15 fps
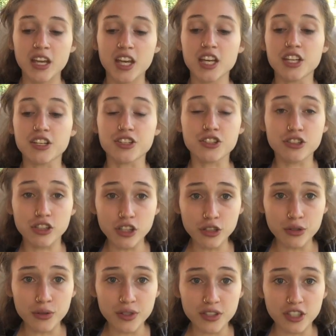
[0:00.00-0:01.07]
An
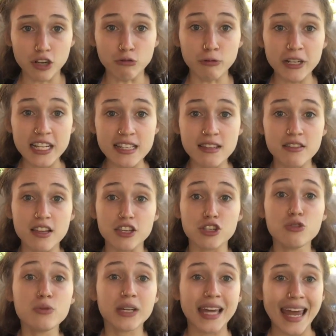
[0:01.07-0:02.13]
excuse, a reason that
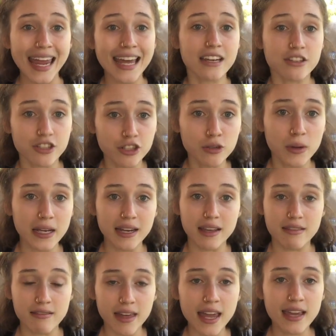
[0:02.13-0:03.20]
you can't do it
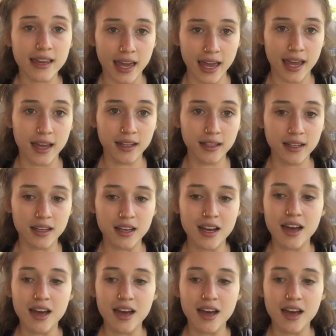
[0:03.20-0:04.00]
and they can.